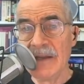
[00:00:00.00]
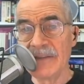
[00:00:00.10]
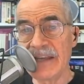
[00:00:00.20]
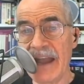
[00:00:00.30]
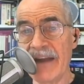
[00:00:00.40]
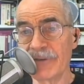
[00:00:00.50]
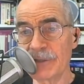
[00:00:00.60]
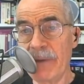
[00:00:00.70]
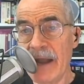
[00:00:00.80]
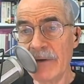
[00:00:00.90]
The
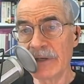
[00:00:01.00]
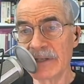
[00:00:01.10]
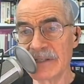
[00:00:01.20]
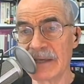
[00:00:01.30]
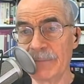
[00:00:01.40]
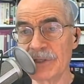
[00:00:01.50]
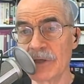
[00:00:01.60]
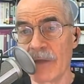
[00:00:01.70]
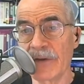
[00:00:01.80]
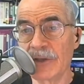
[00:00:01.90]
average power consumption
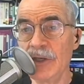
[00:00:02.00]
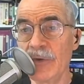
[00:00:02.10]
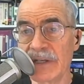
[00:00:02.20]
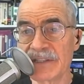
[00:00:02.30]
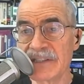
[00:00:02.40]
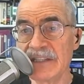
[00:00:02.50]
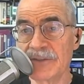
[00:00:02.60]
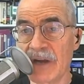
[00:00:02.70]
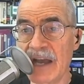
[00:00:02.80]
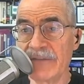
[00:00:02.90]
on the QLC
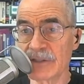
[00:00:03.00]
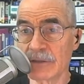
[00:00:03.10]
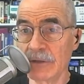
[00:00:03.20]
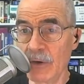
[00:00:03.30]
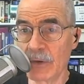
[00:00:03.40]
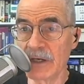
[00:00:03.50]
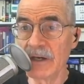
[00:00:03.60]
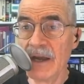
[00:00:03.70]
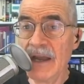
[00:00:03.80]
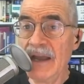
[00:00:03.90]
drive is
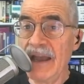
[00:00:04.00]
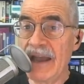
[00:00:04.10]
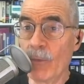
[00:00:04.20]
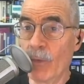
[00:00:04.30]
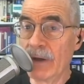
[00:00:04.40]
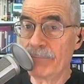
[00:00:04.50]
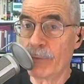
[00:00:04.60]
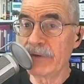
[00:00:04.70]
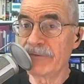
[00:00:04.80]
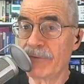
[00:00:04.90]
lower, at
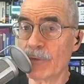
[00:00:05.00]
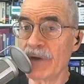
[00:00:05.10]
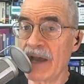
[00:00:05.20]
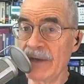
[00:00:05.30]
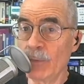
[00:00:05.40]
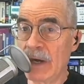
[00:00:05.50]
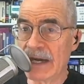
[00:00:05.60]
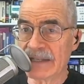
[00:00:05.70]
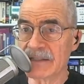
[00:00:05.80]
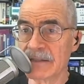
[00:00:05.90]
1.49
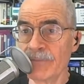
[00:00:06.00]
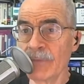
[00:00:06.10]
watts,